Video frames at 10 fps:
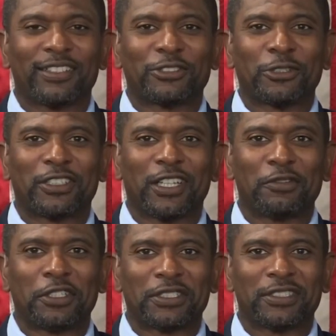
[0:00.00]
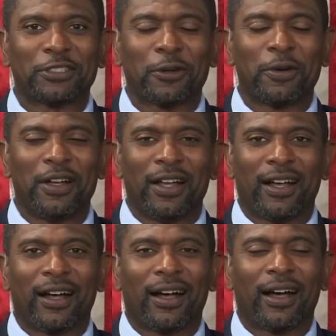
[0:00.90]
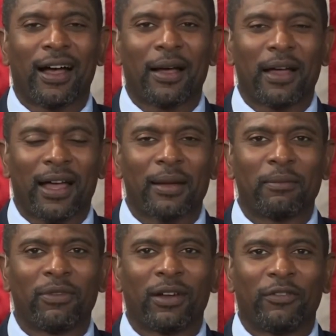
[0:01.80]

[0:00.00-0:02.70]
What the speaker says: this on television, so I am